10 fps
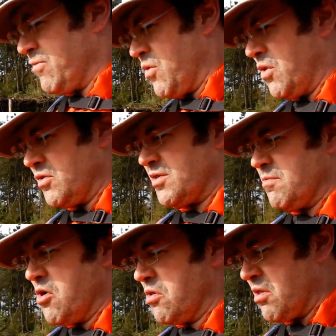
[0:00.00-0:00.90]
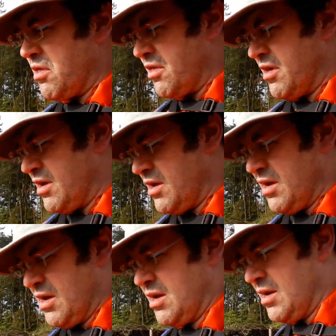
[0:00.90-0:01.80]
once a month,
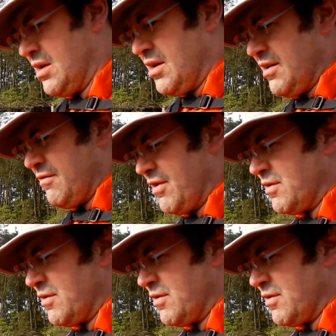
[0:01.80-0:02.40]
a